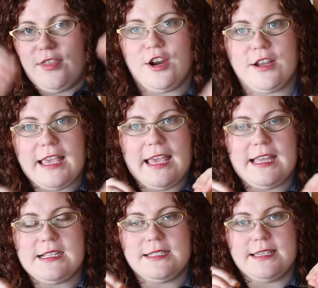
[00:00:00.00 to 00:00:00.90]
their
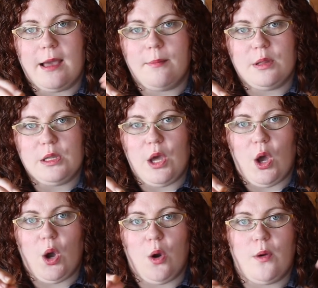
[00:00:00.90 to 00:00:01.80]
kids down
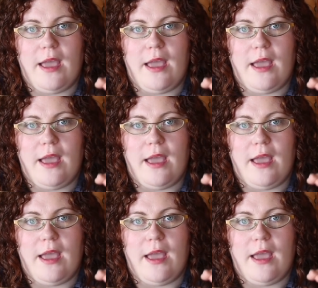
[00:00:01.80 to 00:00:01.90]
below